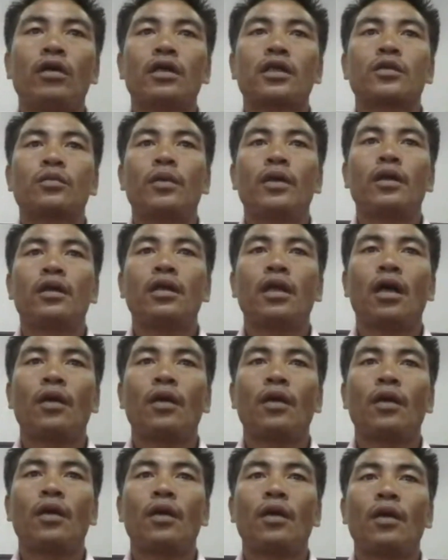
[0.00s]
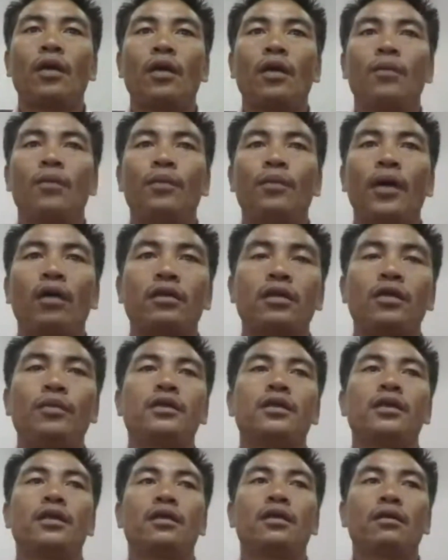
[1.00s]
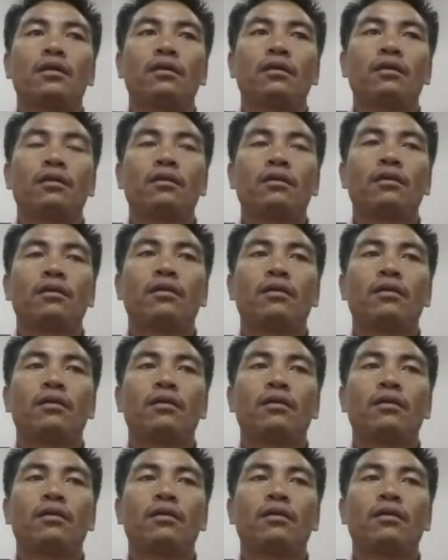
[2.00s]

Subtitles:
explain about the TBC?